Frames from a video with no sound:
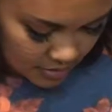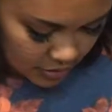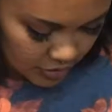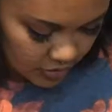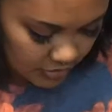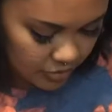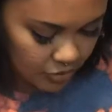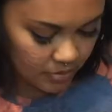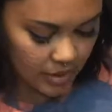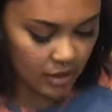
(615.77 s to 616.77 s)
The
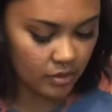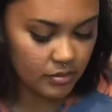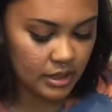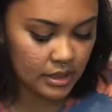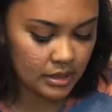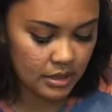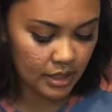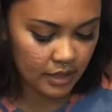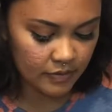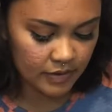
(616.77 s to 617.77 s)
Stormtrooper helmets
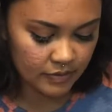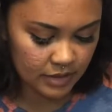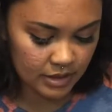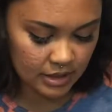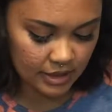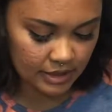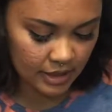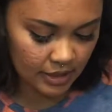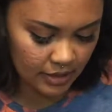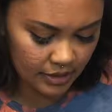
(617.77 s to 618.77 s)
that have different designs. I
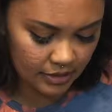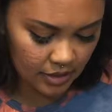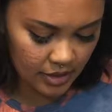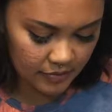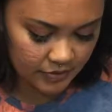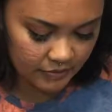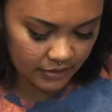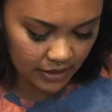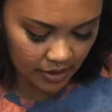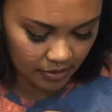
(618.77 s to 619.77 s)
think these all have
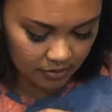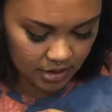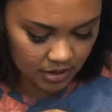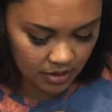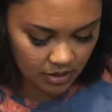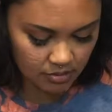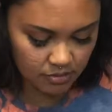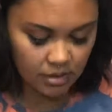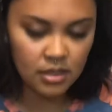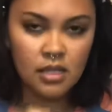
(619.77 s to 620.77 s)
different names to them,
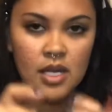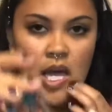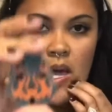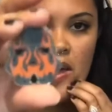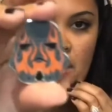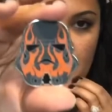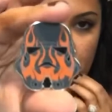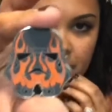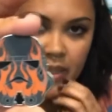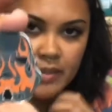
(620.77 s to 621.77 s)

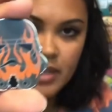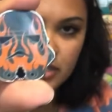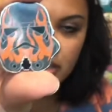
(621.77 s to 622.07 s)
but I'm not